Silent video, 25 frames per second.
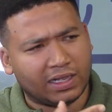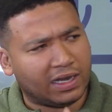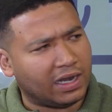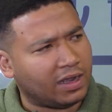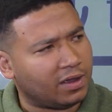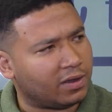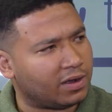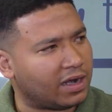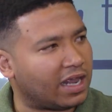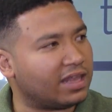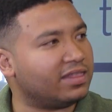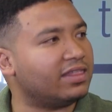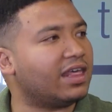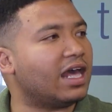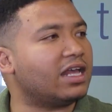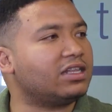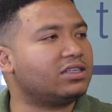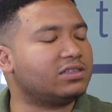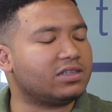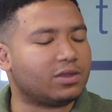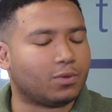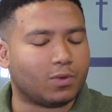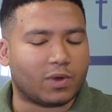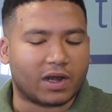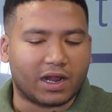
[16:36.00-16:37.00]
alone. And
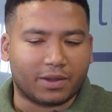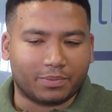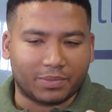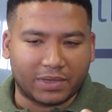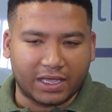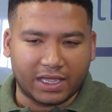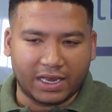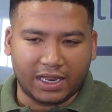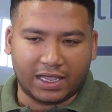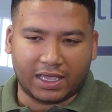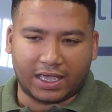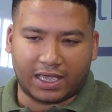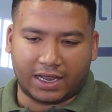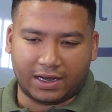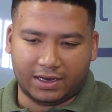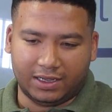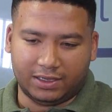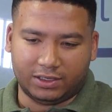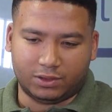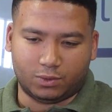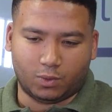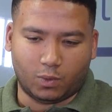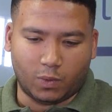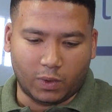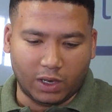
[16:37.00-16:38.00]
that's what I'm getting at,
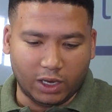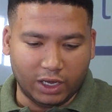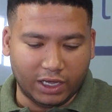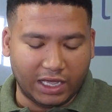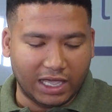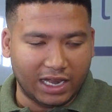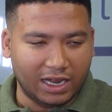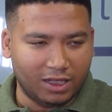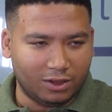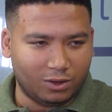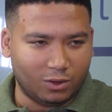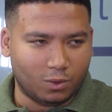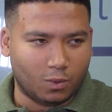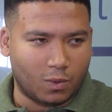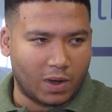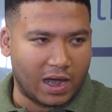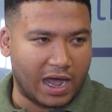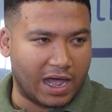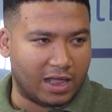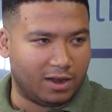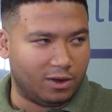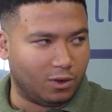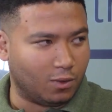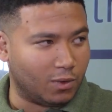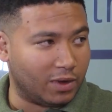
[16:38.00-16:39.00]
is when you get into
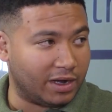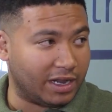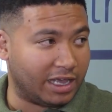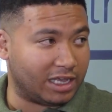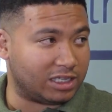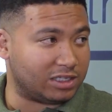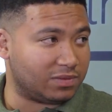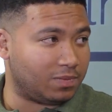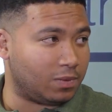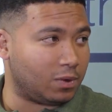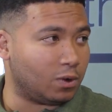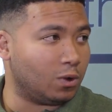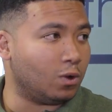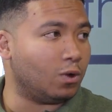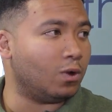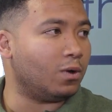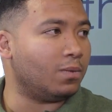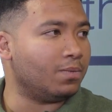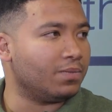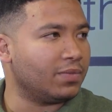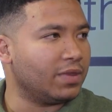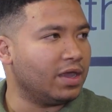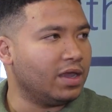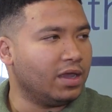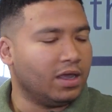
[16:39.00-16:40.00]
wine, you want to explore,
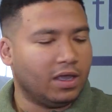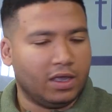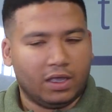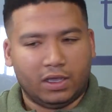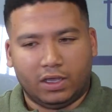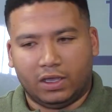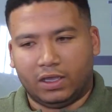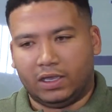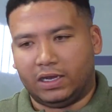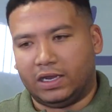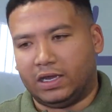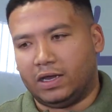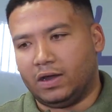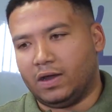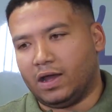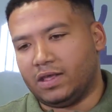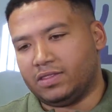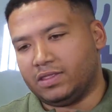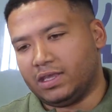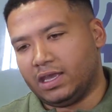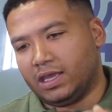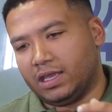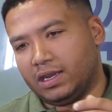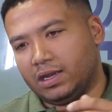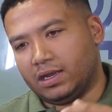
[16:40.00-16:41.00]
And
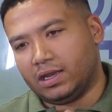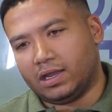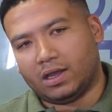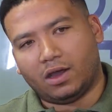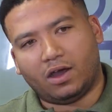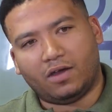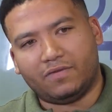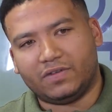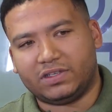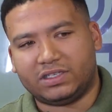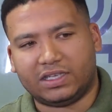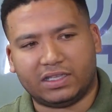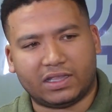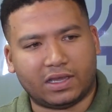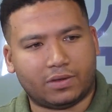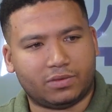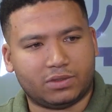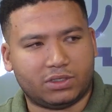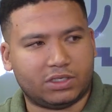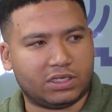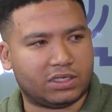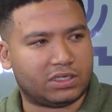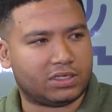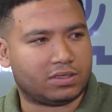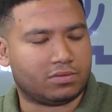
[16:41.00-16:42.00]
then obviously that was
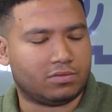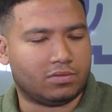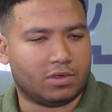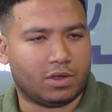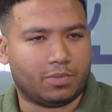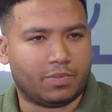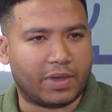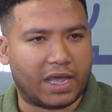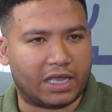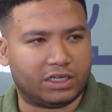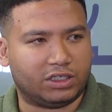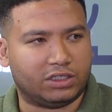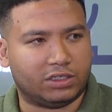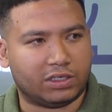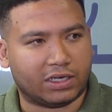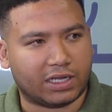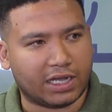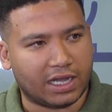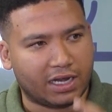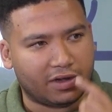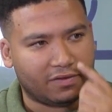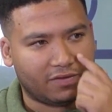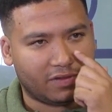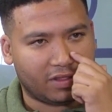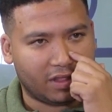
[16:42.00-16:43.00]
just a passion
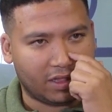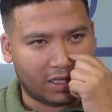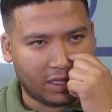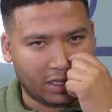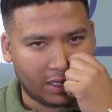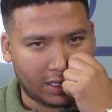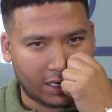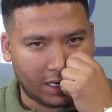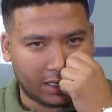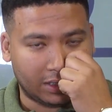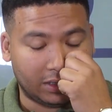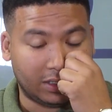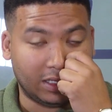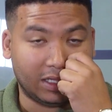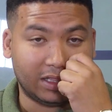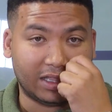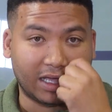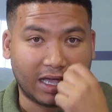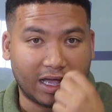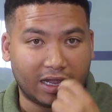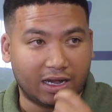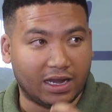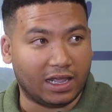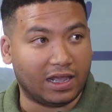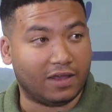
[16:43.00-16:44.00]
kind of a thing. And I did
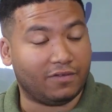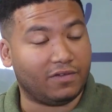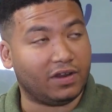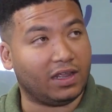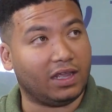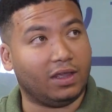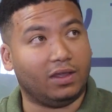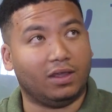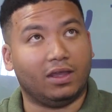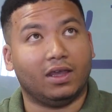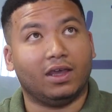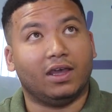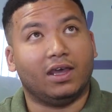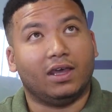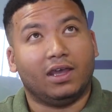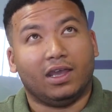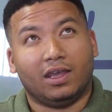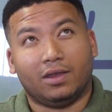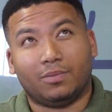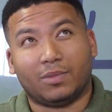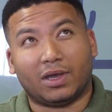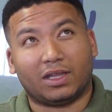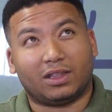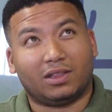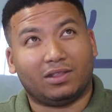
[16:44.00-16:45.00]
that in
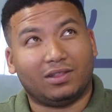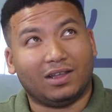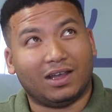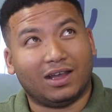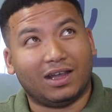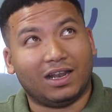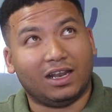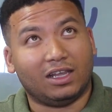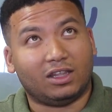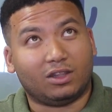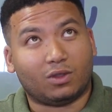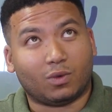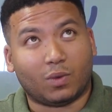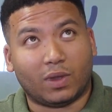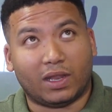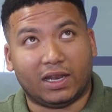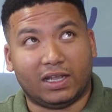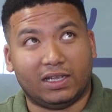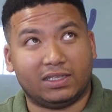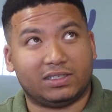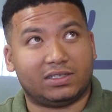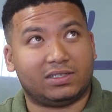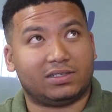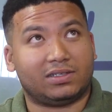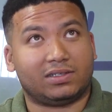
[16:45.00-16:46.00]
my early
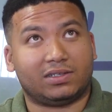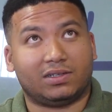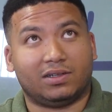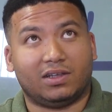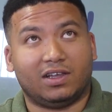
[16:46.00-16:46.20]
20s,